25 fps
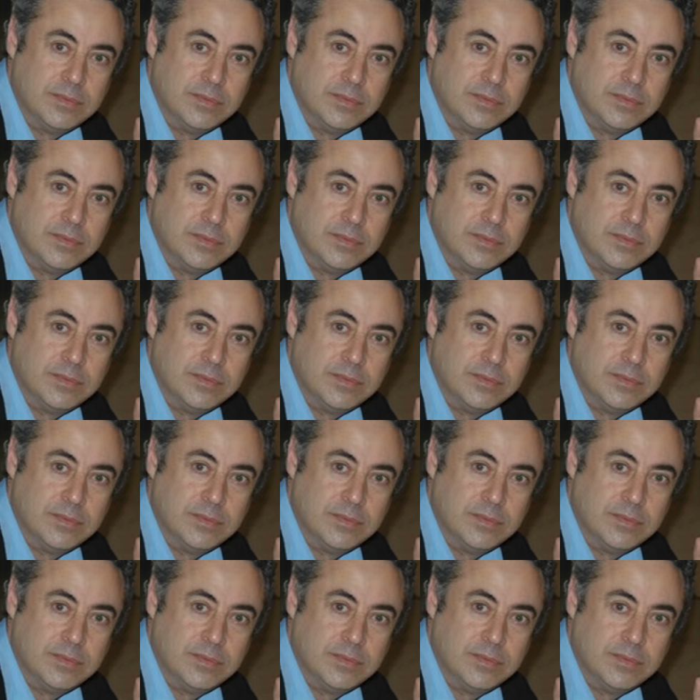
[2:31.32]

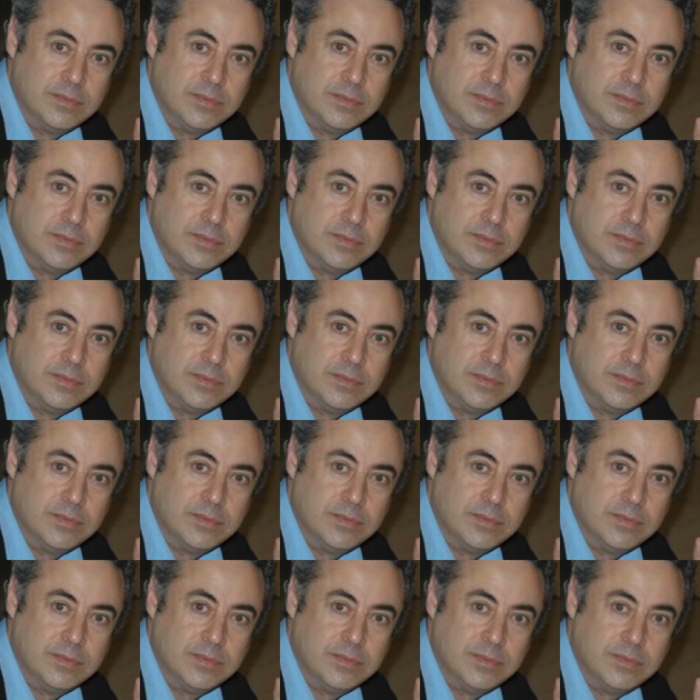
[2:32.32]

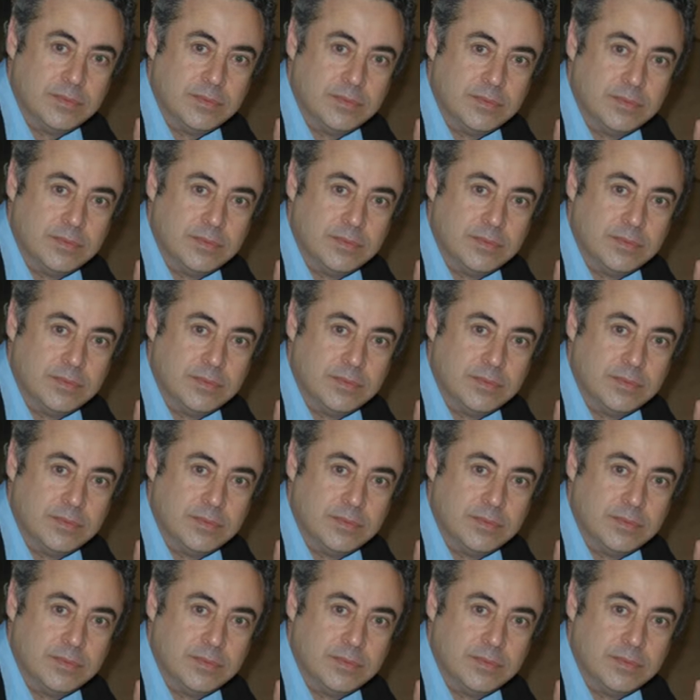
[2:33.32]
The face doesn't move, so there is nothing to read.